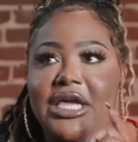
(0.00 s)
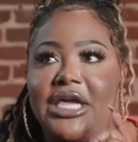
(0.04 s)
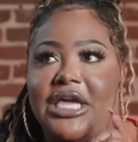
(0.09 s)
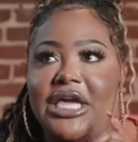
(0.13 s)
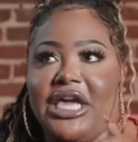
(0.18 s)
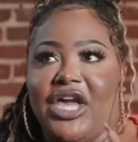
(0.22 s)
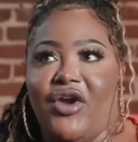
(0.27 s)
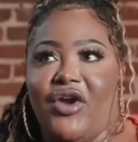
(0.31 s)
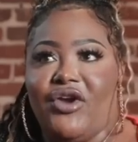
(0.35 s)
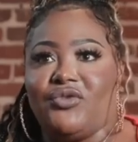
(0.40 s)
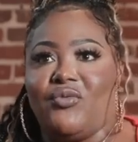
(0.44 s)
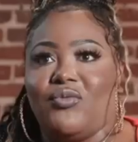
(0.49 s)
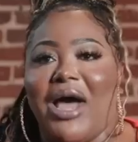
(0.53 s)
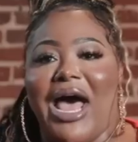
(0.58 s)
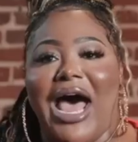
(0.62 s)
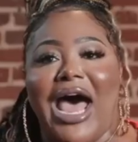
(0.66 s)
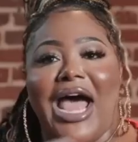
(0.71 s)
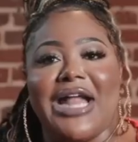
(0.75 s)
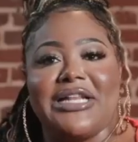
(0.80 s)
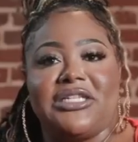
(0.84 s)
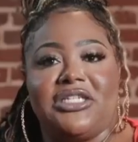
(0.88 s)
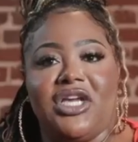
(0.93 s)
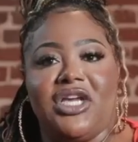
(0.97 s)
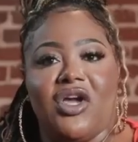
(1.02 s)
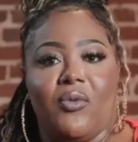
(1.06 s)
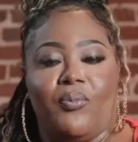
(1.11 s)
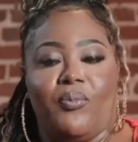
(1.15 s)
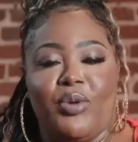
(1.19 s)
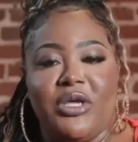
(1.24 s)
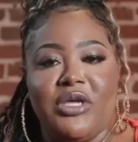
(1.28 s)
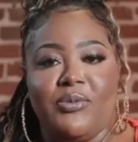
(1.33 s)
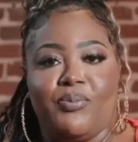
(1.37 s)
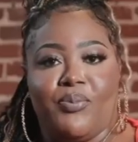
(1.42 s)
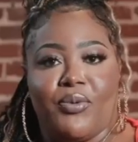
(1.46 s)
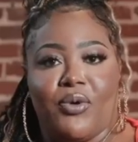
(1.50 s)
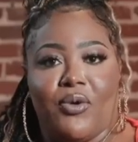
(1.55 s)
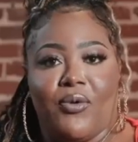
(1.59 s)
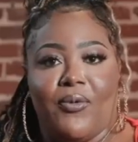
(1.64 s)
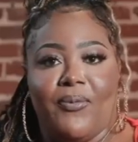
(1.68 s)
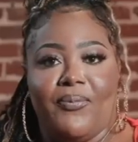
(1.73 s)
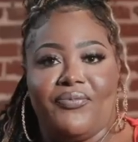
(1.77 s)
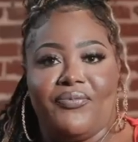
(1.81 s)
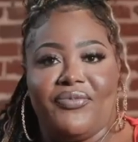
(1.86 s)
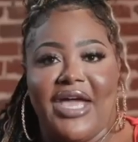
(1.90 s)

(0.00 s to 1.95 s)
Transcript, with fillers: here's what I tell people